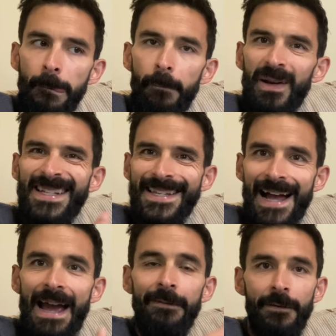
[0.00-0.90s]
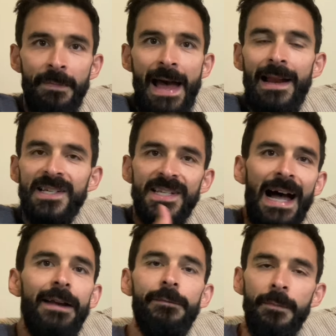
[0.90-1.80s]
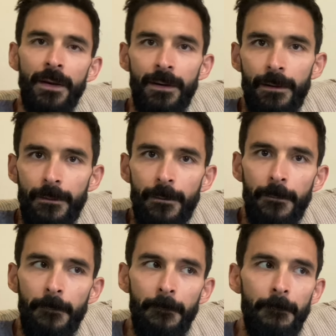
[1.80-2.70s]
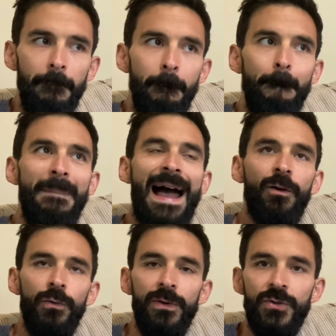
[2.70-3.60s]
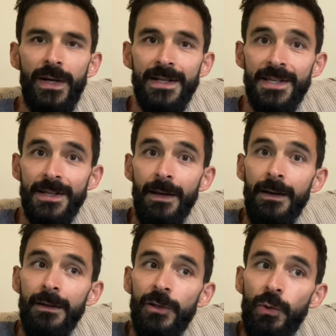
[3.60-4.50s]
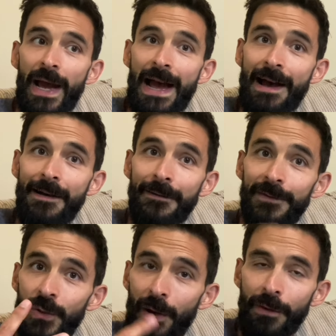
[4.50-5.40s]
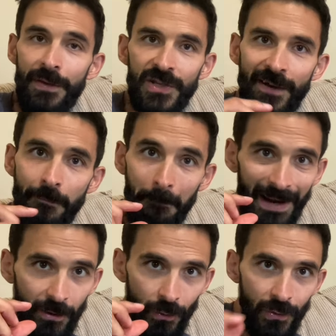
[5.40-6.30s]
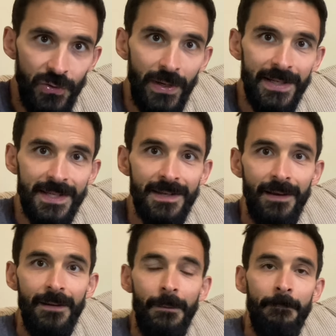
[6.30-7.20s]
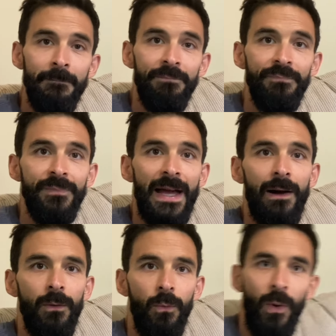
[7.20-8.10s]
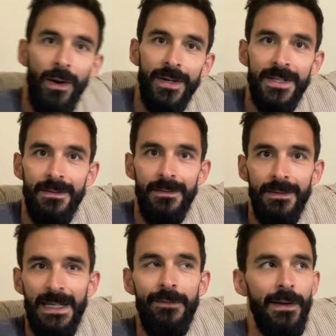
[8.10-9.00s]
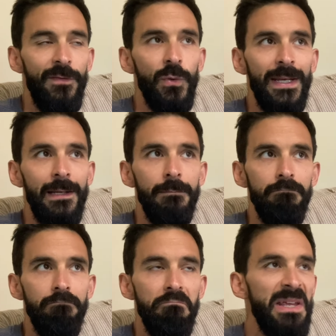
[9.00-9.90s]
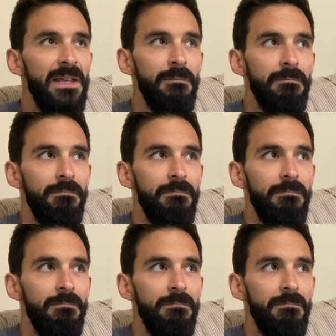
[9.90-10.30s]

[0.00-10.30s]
But aside from that, aside from the macronutrients, you have two other things. You have micronutrients. Now, where even if you eat meat